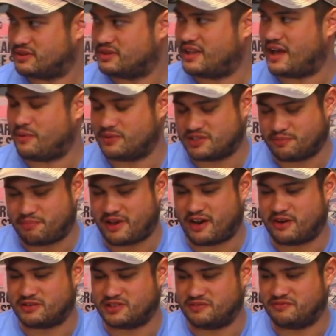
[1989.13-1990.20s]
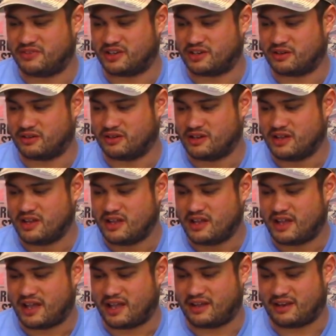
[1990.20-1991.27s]
That was a Power Team figure,
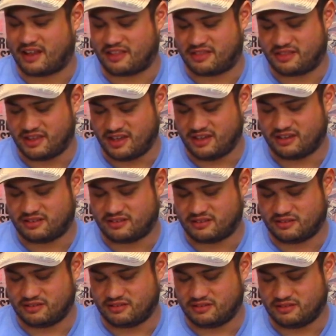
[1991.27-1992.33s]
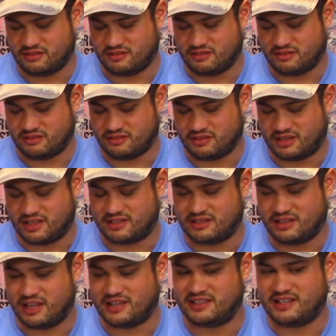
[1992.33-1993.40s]
and I think
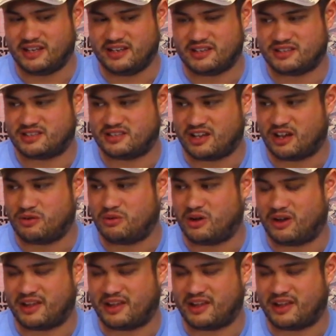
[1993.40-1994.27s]
it didn't sell well.